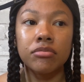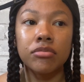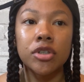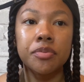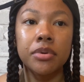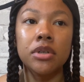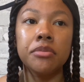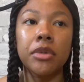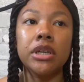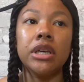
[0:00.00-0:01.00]
was putting
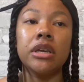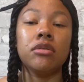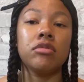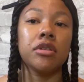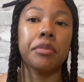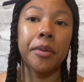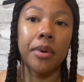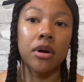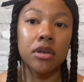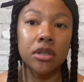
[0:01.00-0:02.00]
money in with my
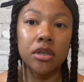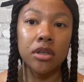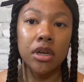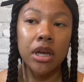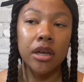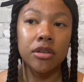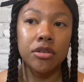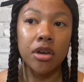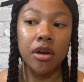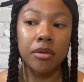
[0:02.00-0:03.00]
partner
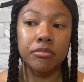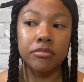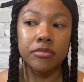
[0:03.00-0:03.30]
um,